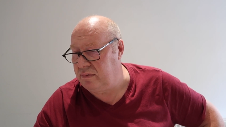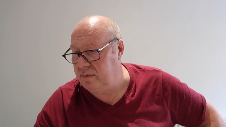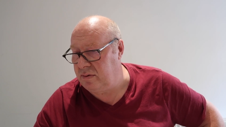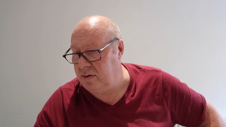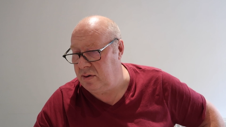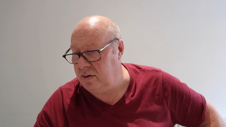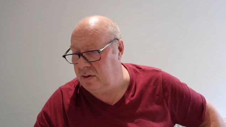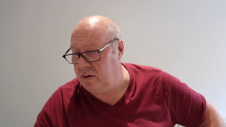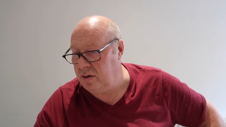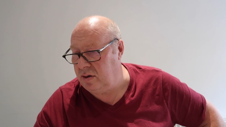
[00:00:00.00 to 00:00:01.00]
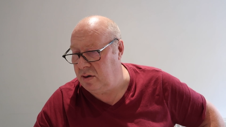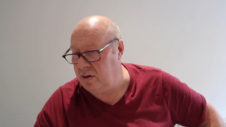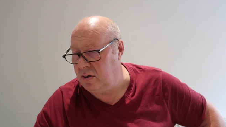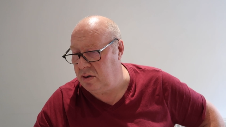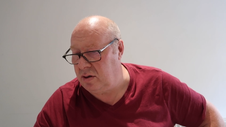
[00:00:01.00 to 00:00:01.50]

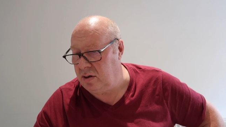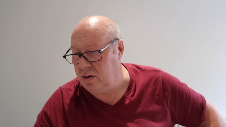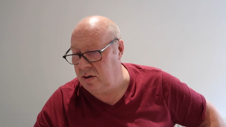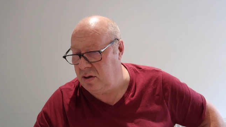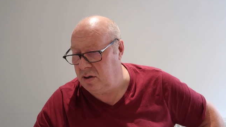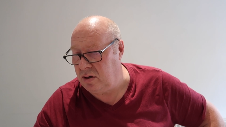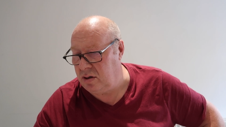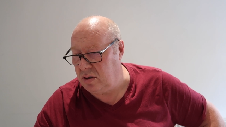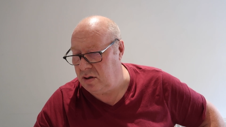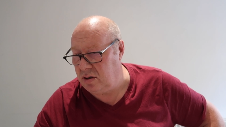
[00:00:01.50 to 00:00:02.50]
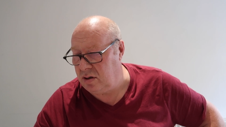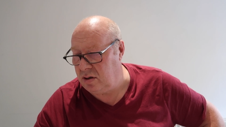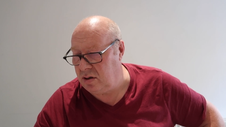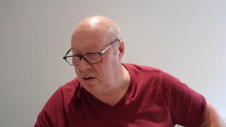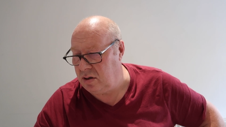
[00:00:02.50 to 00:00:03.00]

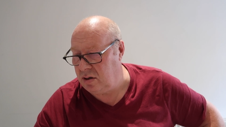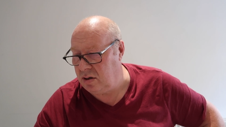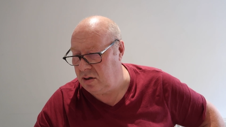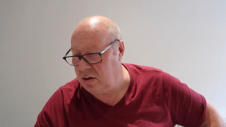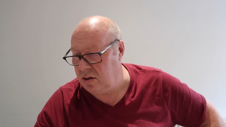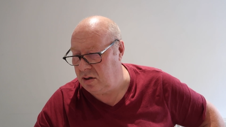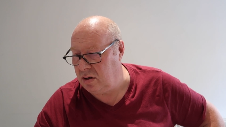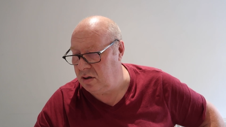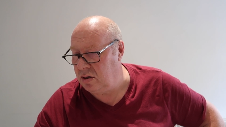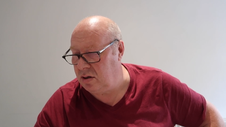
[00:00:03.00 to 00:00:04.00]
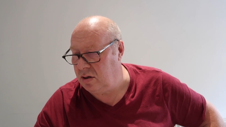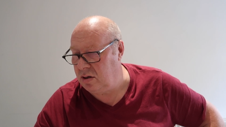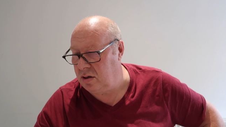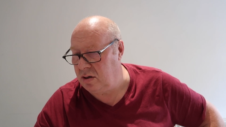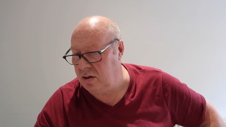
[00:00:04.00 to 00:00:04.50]

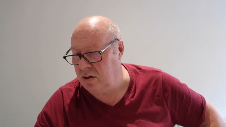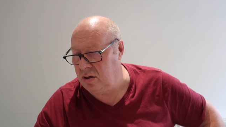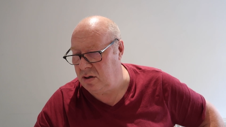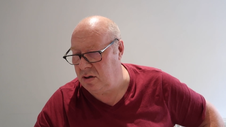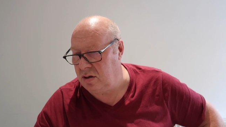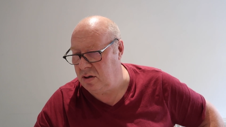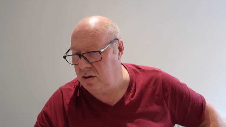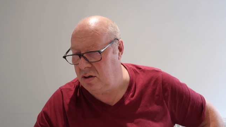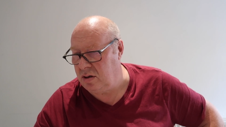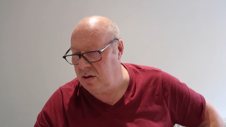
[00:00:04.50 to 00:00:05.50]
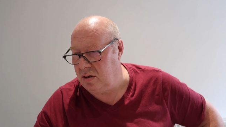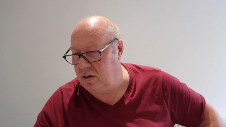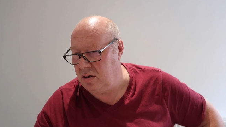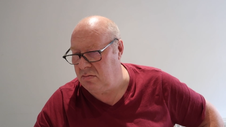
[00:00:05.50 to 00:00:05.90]
(silence)